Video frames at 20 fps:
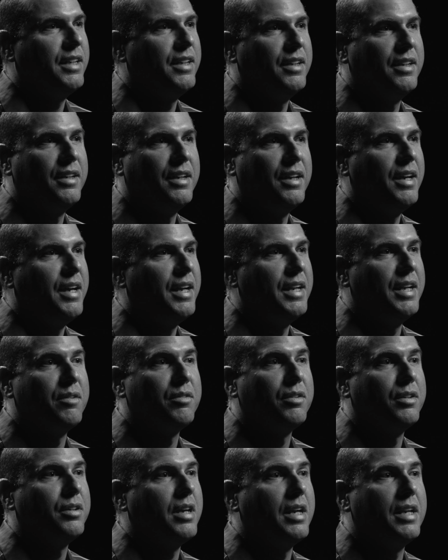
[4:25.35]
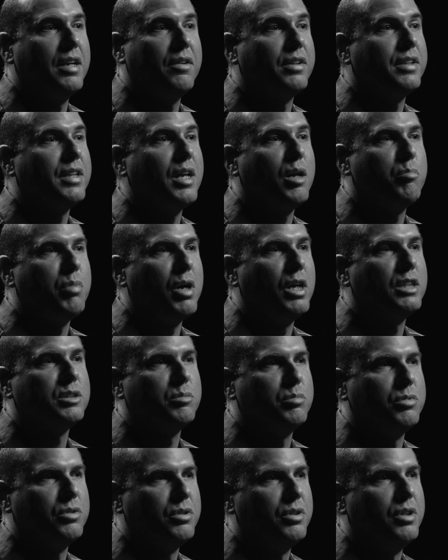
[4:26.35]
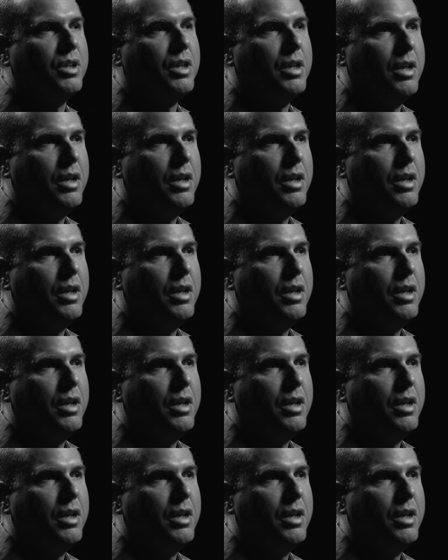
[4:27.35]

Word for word: I, I, never, I never thought possible.